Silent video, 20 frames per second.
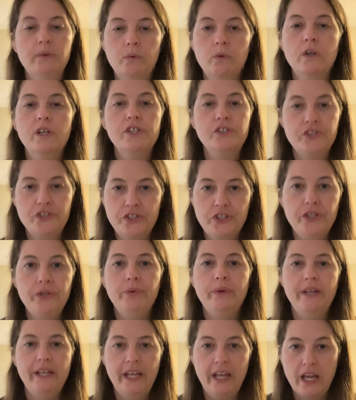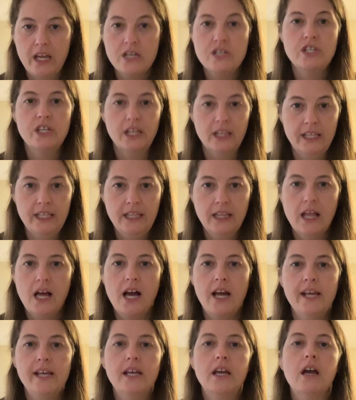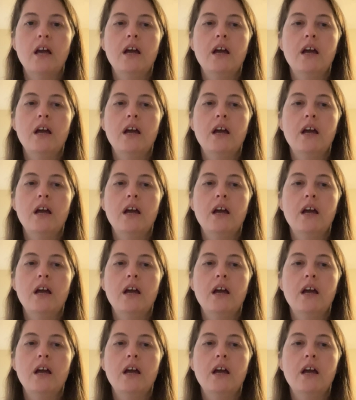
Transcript: was chewy and jelly-like.